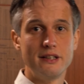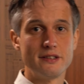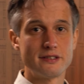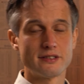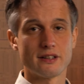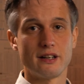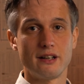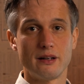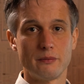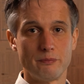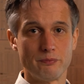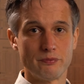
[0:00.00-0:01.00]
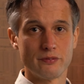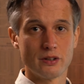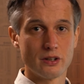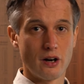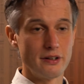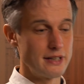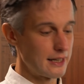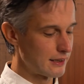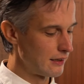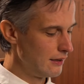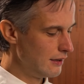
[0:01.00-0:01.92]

this card deck.